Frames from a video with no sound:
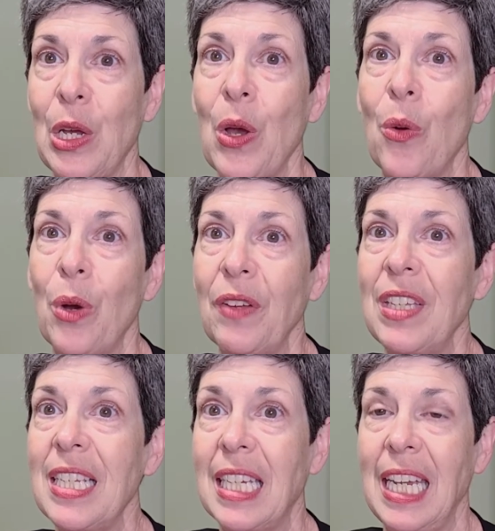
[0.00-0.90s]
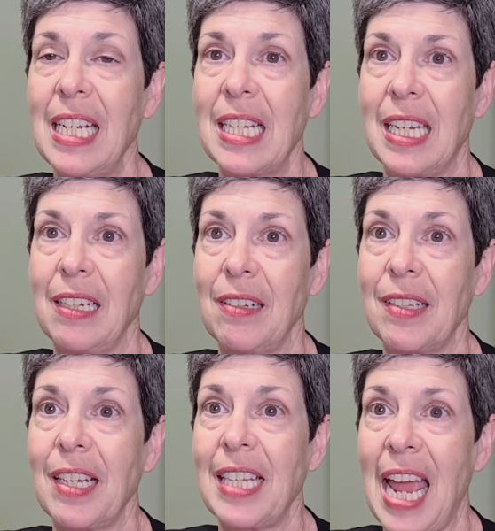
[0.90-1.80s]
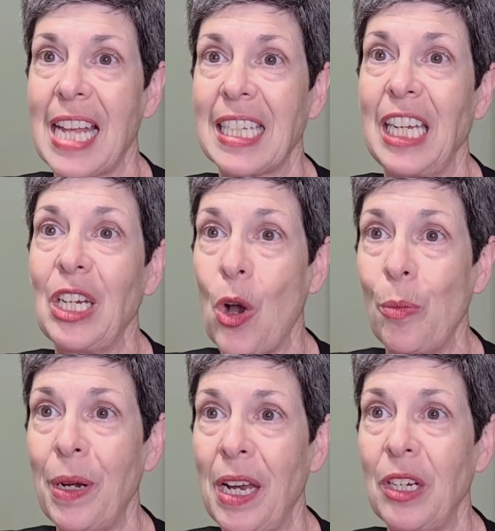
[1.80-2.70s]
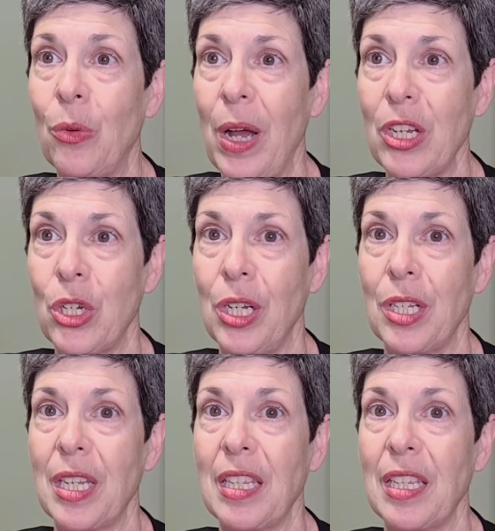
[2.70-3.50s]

One of these key skills is asking open-ended questions